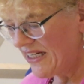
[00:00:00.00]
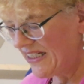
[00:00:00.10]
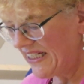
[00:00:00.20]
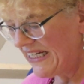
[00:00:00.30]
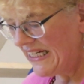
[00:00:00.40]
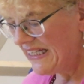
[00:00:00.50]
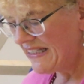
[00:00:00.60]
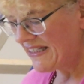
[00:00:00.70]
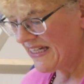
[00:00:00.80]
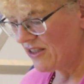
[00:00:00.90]
had a
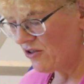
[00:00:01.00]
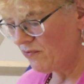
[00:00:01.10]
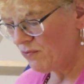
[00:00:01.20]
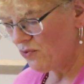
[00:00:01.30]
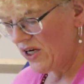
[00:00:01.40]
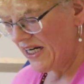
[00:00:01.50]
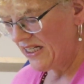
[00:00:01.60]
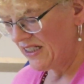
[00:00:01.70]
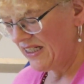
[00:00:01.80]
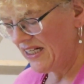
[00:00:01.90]
keen sense of
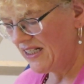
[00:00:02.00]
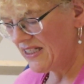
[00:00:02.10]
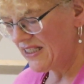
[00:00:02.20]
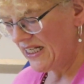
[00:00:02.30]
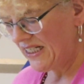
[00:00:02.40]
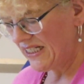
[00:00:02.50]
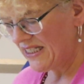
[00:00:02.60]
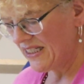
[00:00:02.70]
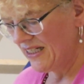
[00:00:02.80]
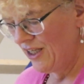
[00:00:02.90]
pride in
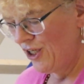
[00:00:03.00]
aesthetics,